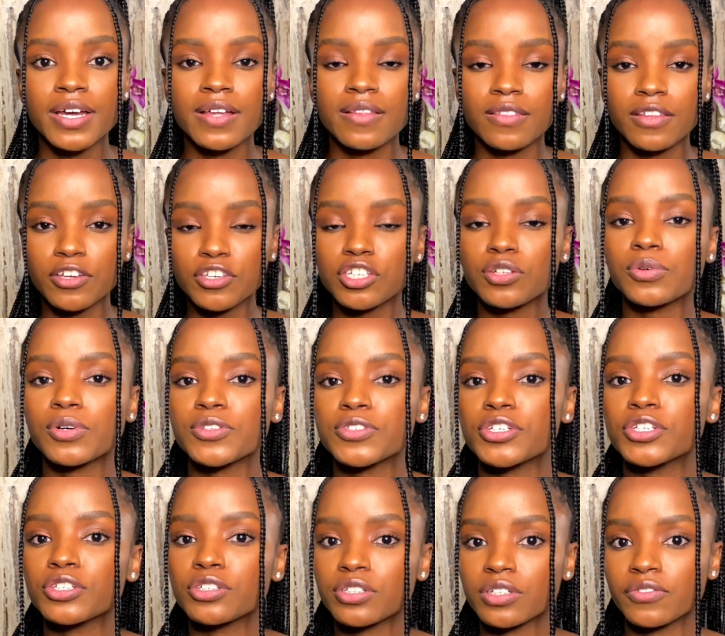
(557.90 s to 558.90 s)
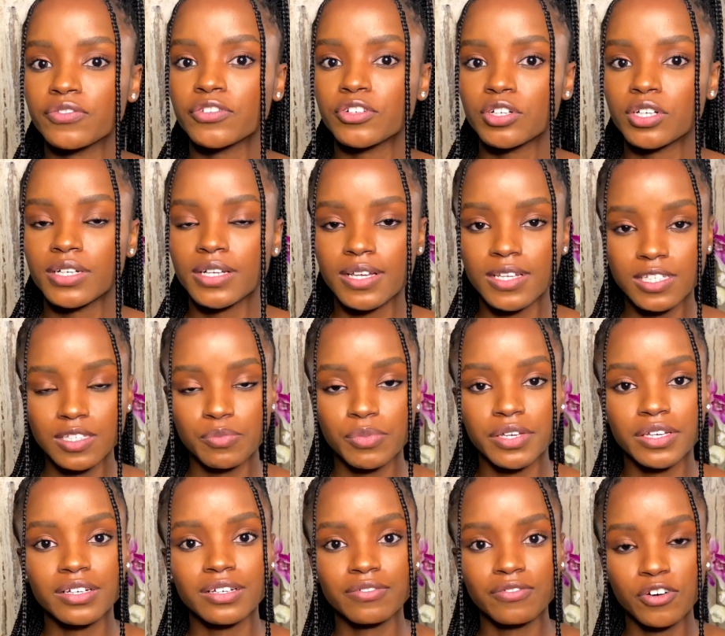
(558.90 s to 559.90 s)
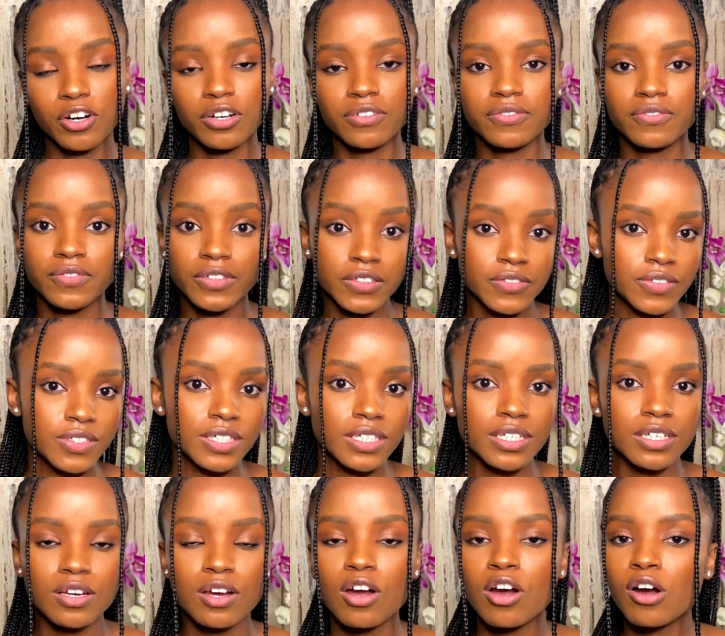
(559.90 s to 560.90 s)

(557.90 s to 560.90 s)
Then you want to look for an SPF of 50,